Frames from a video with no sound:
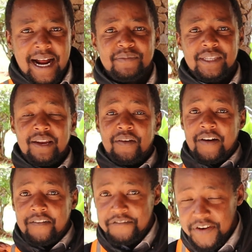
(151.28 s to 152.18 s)
comes in
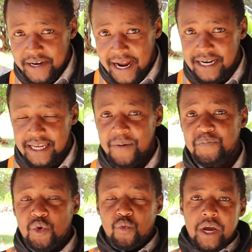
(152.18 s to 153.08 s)
very handy
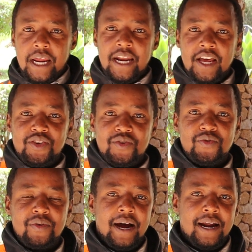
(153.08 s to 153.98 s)
when
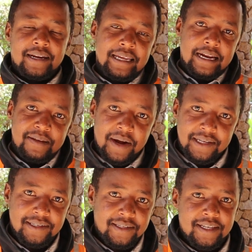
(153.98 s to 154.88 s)
you are in an
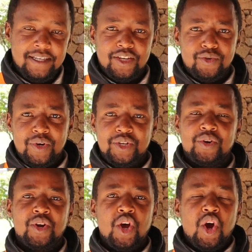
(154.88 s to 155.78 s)
emergency
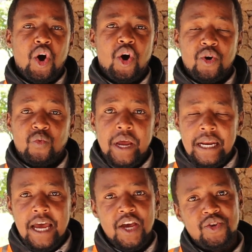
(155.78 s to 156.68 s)
situation, or
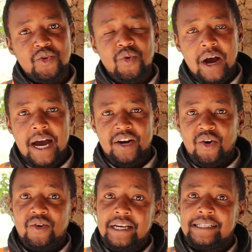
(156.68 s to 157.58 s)
when you are
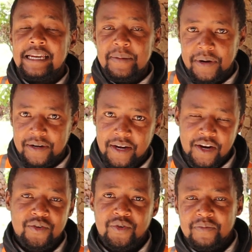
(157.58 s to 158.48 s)
on a slippery
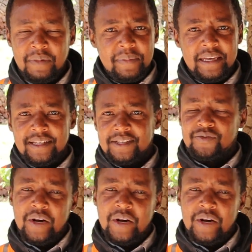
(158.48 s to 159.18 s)
road. Maybe it is